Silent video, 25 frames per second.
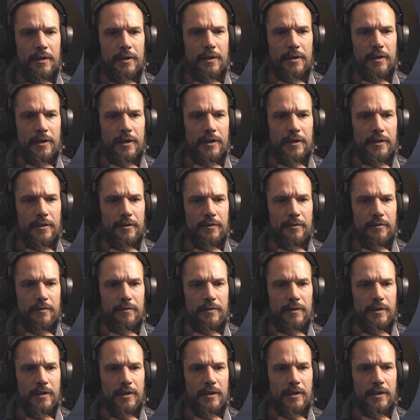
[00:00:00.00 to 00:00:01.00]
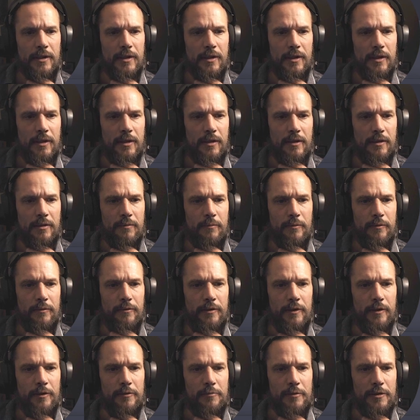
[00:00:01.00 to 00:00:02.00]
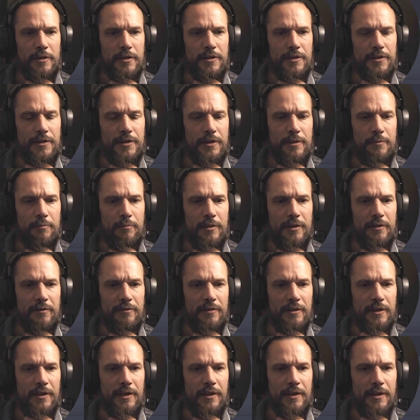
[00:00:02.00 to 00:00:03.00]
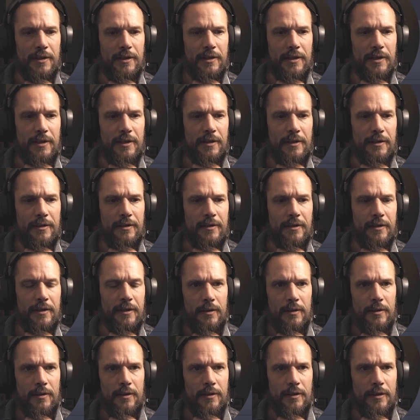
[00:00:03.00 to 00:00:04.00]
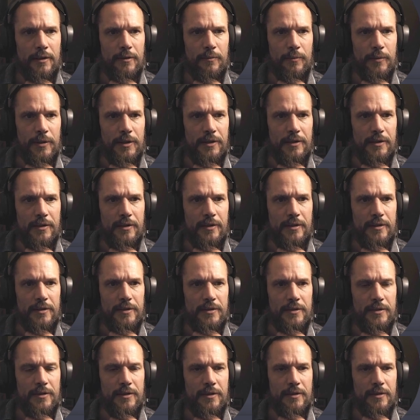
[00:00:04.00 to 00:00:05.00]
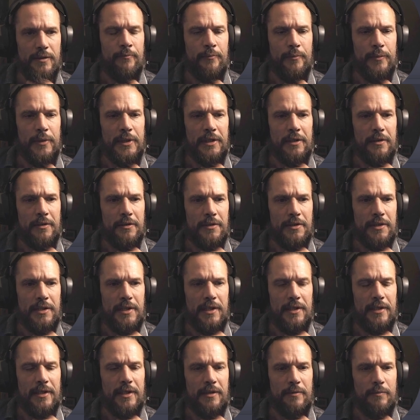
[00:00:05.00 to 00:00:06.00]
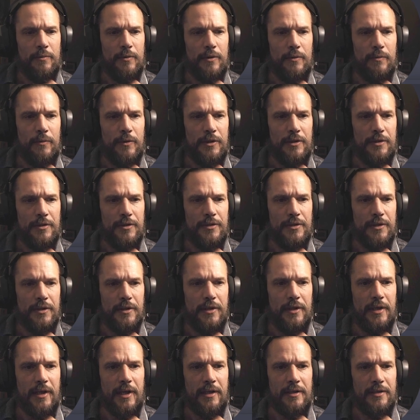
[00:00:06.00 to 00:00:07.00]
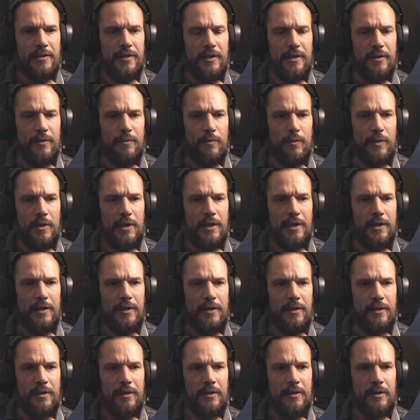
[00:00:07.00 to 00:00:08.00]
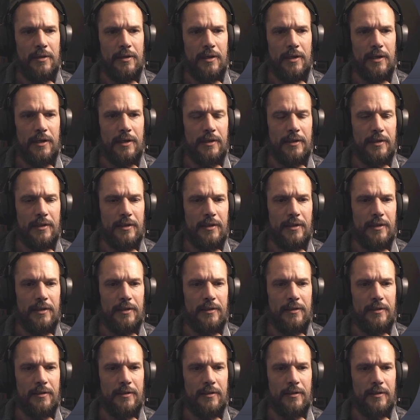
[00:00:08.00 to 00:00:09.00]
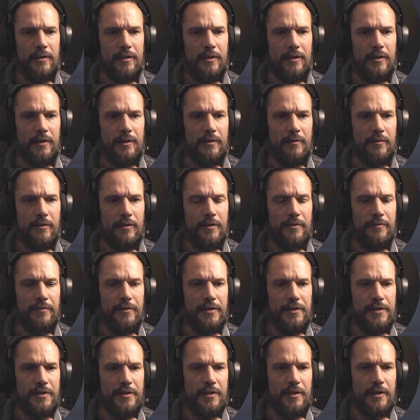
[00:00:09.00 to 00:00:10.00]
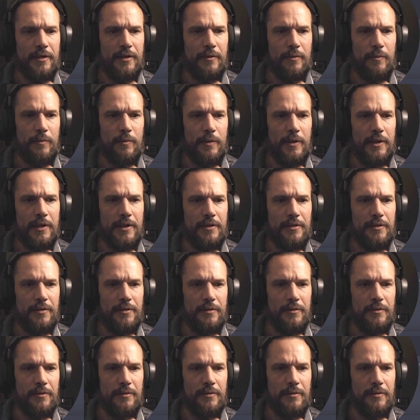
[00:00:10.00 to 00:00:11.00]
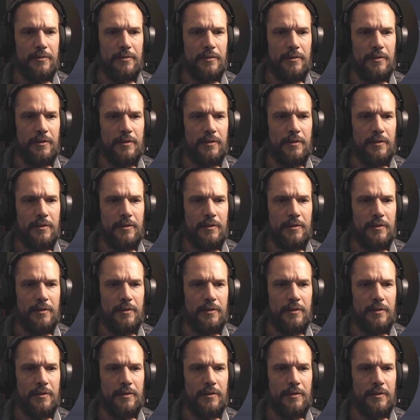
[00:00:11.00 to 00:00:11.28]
I don't think I can very much simplify that. Not with this. Because yeah, that one wants an X and a Y like that. I don't know if there's another way to...